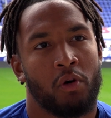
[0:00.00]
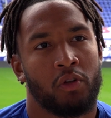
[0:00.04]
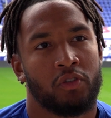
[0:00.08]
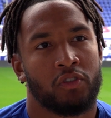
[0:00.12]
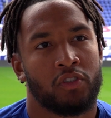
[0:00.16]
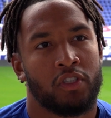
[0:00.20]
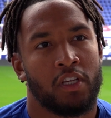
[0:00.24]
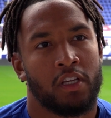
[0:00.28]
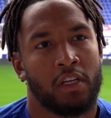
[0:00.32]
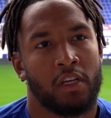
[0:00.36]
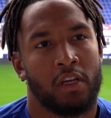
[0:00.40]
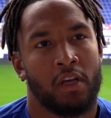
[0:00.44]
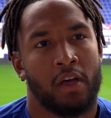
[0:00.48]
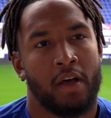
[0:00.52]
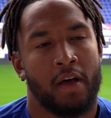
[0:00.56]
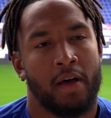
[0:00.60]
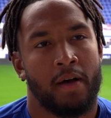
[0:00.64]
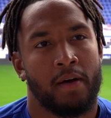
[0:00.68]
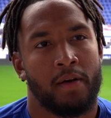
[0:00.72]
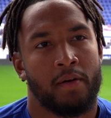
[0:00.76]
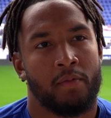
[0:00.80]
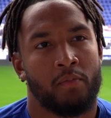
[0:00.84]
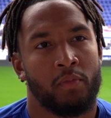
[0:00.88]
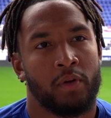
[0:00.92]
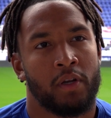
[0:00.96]
want it.
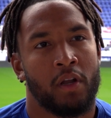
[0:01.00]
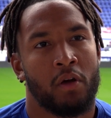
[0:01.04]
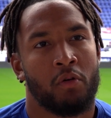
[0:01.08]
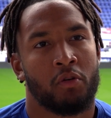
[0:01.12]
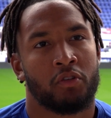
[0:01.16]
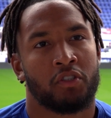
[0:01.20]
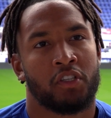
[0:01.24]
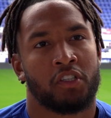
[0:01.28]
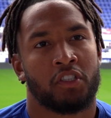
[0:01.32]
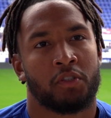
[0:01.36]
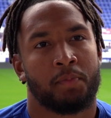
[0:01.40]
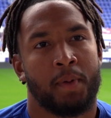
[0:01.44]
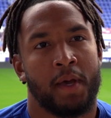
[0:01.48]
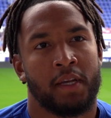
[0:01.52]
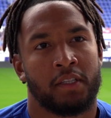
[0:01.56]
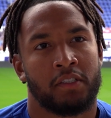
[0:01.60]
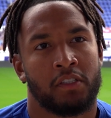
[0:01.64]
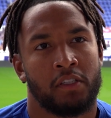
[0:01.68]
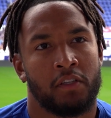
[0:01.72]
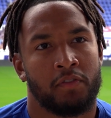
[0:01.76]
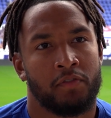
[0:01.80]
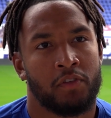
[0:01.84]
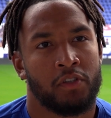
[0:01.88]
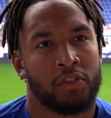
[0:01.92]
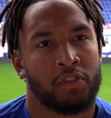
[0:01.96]
We know what's
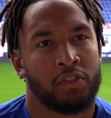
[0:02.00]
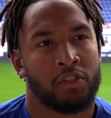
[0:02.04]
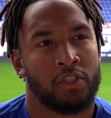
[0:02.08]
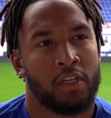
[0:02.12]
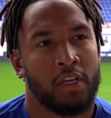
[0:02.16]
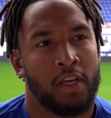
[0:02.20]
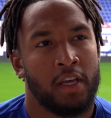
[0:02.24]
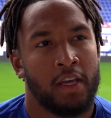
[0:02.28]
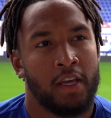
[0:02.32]
expected of us.